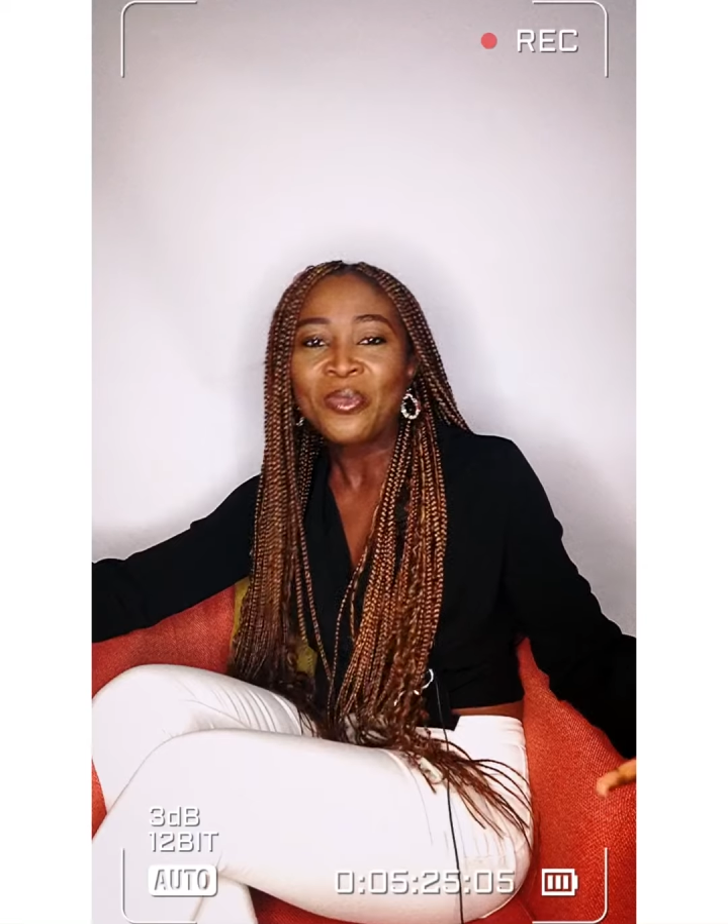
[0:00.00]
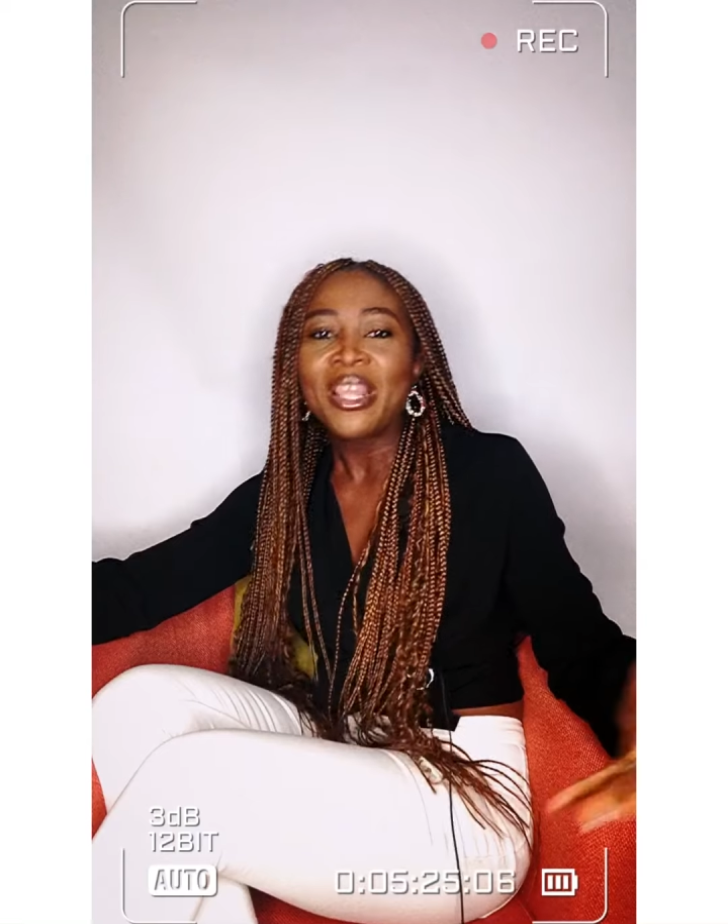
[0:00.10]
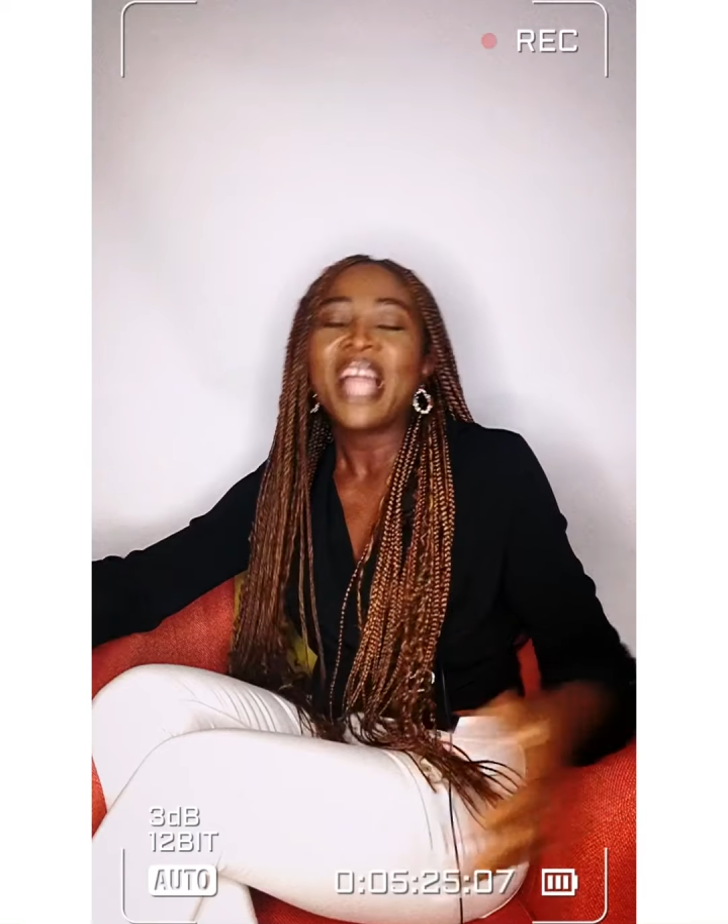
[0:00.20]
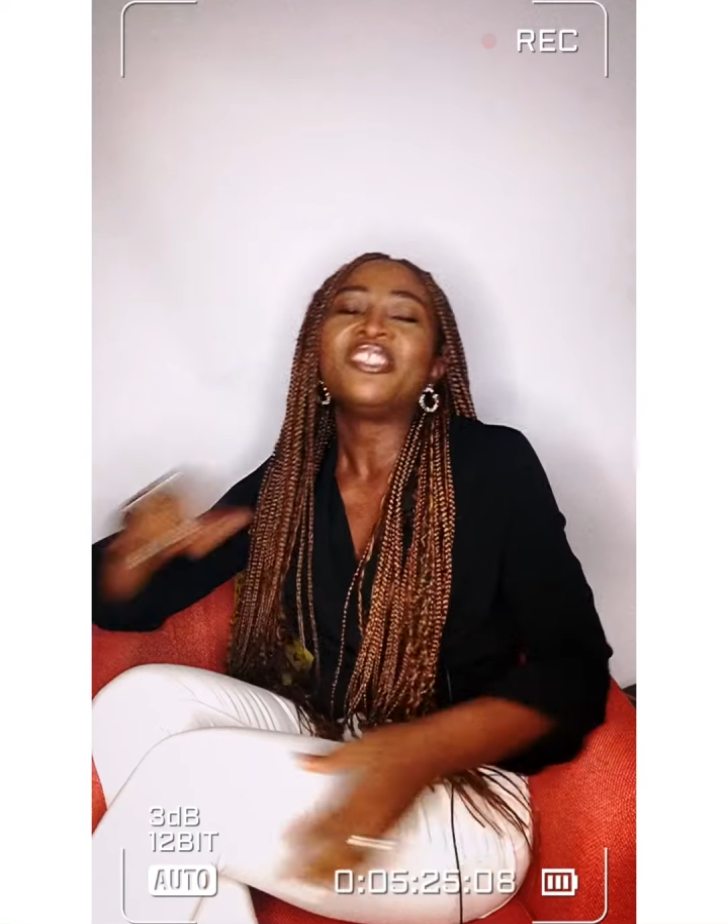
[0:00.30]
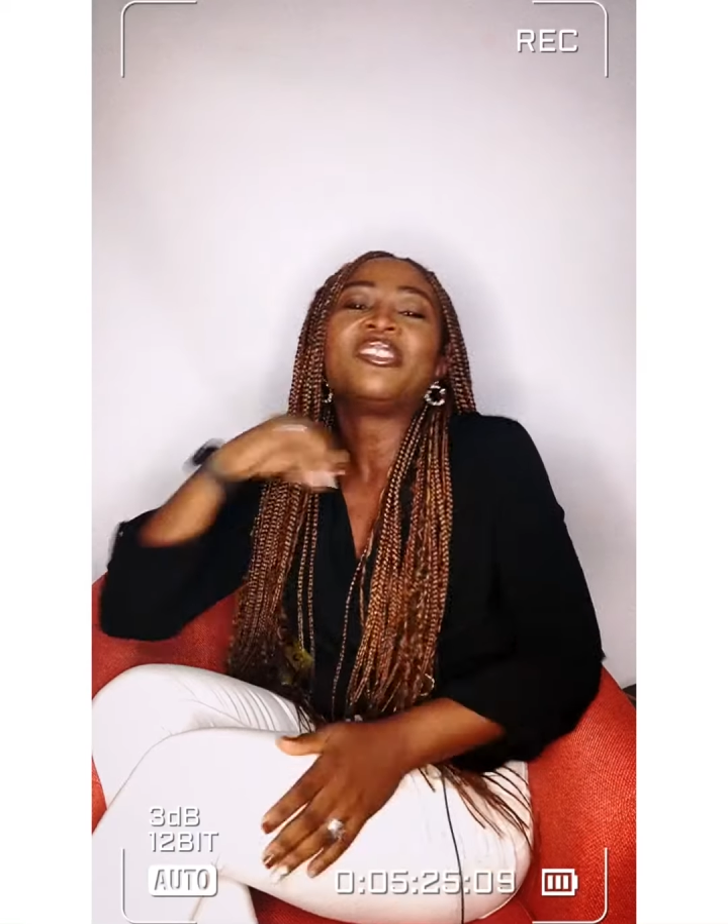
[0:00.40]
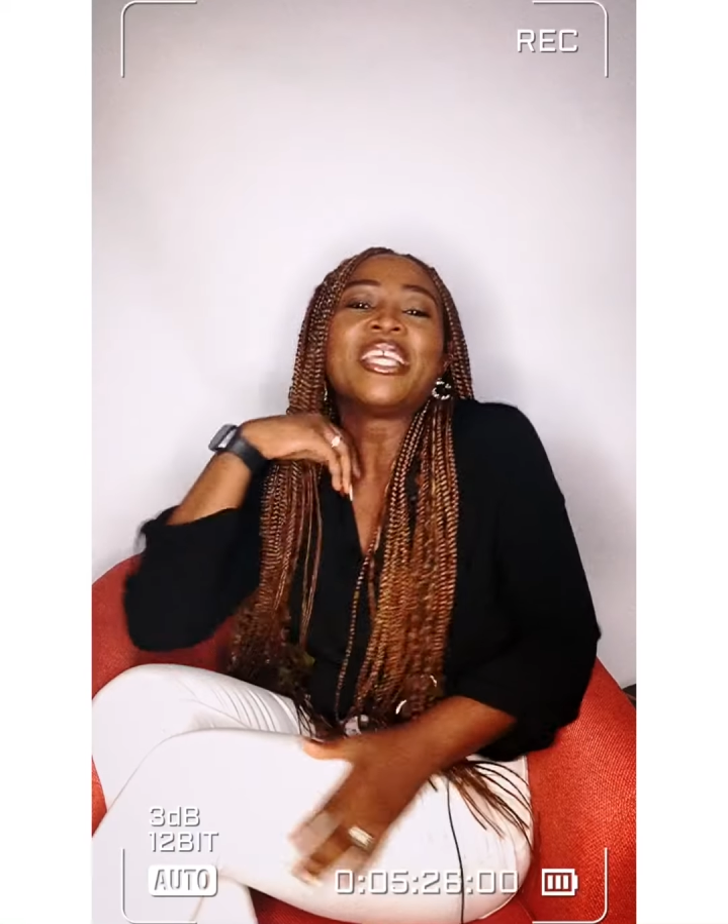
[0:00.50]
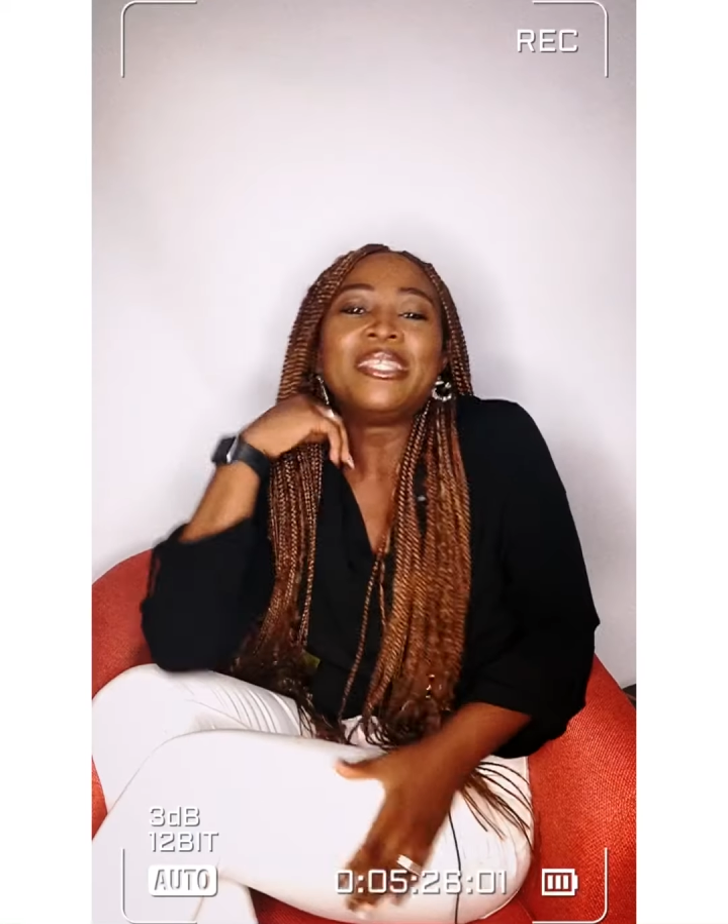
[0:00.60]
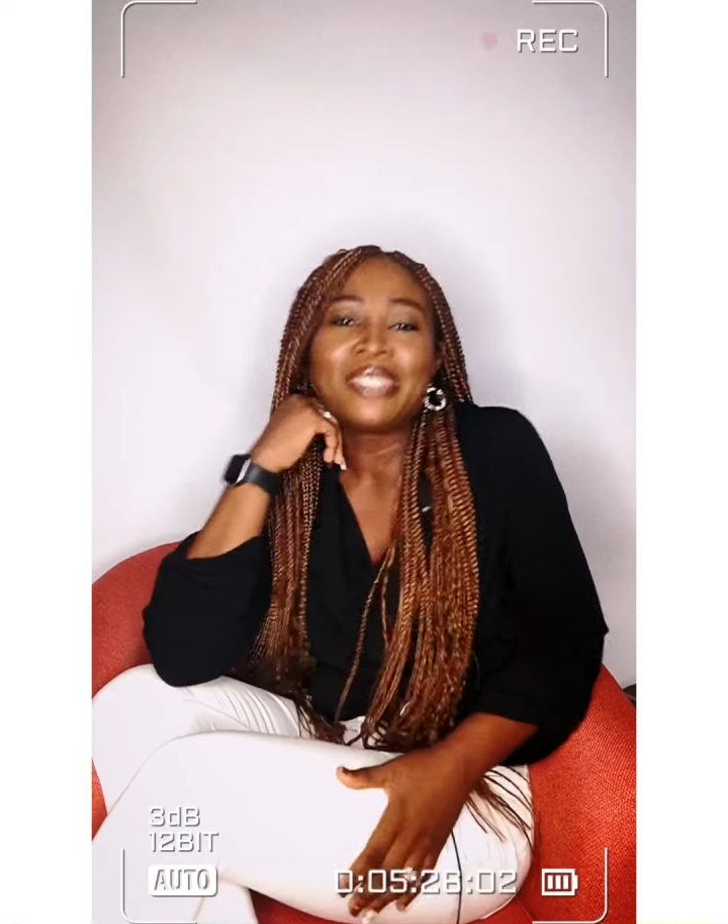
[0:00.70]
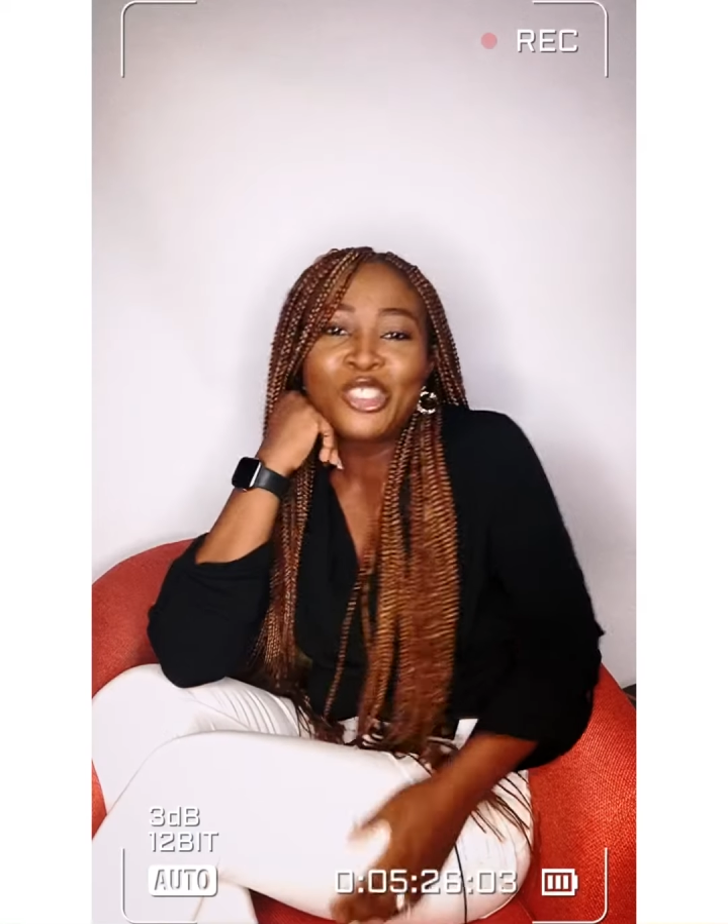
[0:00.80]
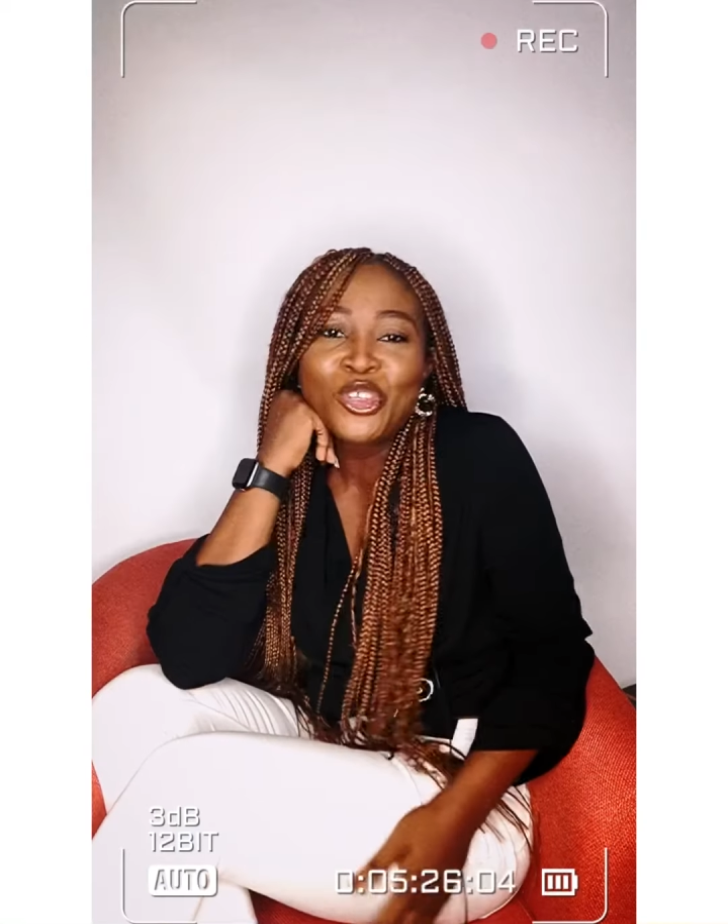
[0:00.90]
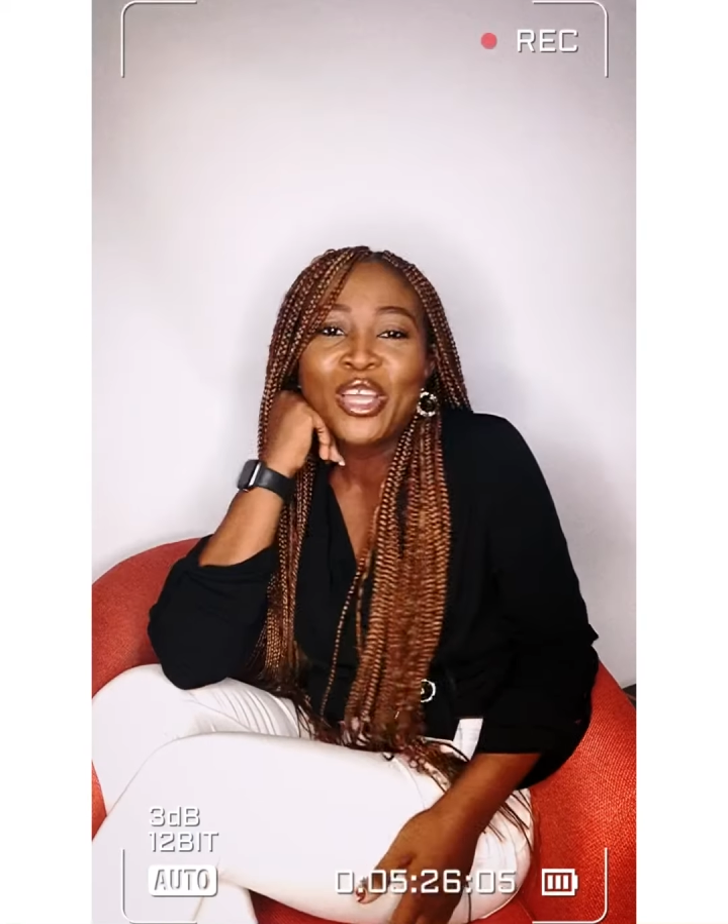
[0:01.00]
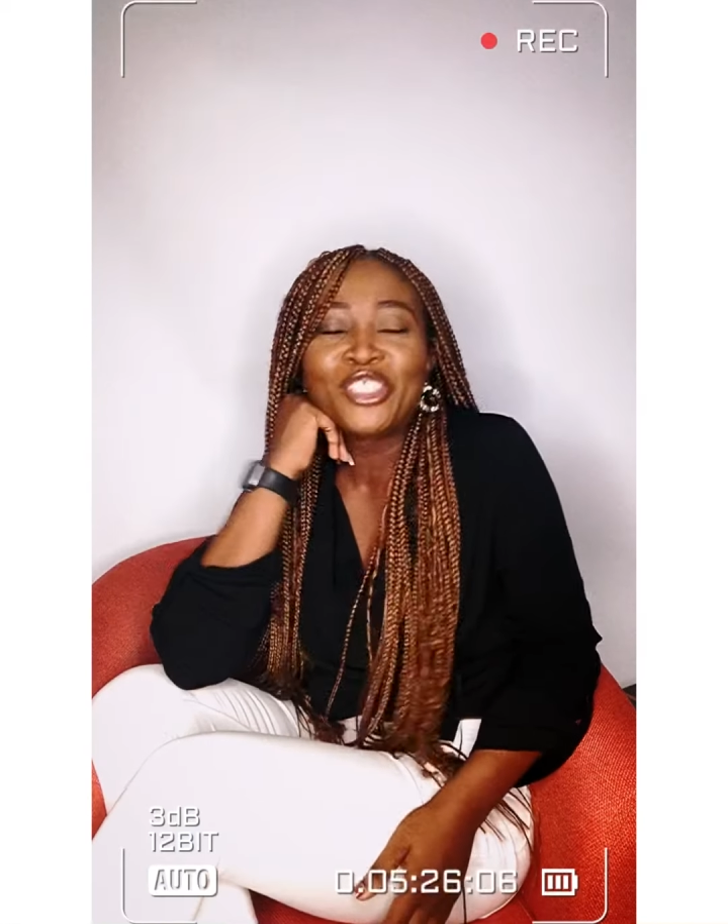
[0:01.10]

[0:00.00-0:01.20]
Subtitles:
and just staying in the studio and